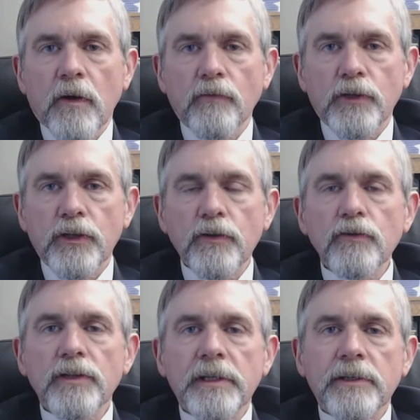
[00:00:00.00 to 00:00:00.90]
on
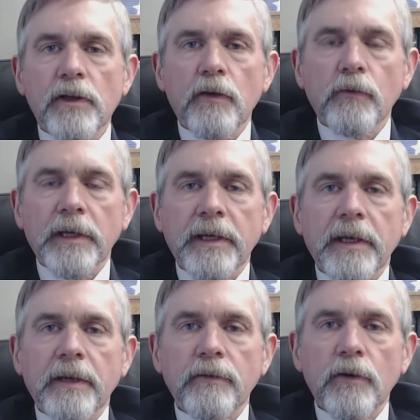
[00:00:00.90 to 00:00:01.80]
Tuesdays
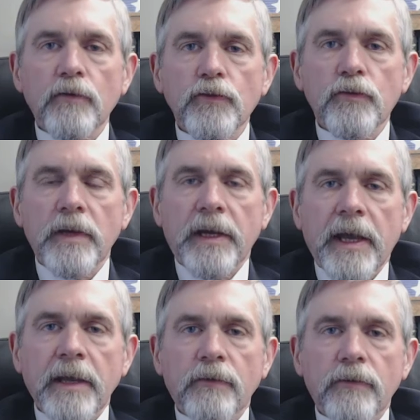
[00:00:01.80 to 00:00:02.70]
only, and those are at
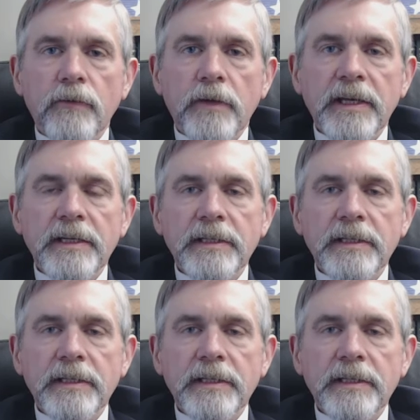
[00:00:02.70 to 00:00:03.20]
8:30,